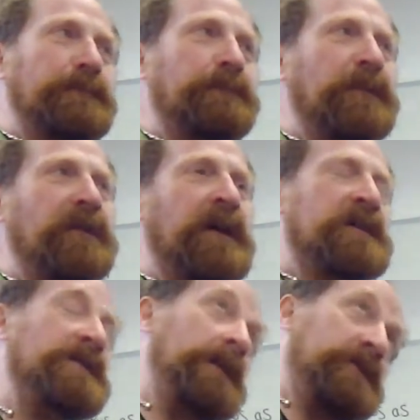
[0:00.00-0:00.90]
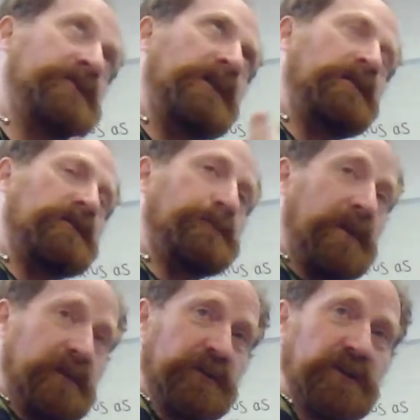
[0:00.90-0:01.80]
But their sales
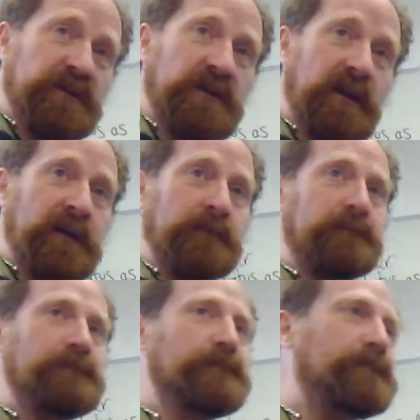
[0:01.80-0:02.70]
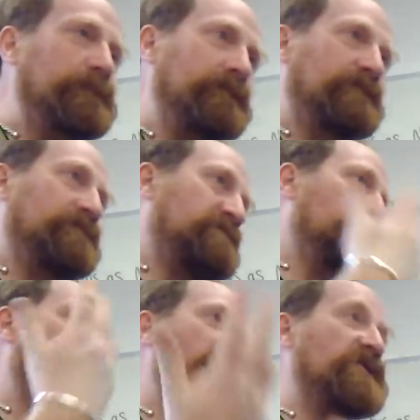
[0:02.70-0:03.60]
pitch is their
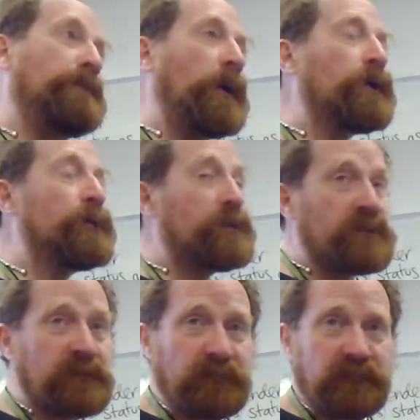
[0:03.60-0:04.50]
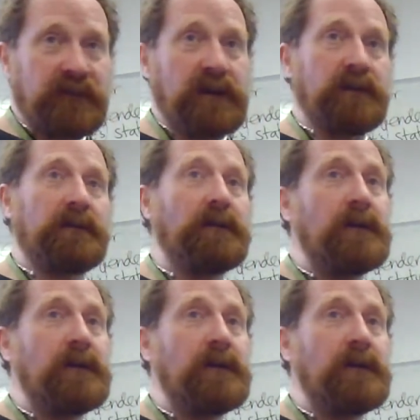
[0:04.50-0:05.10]
supposed faith.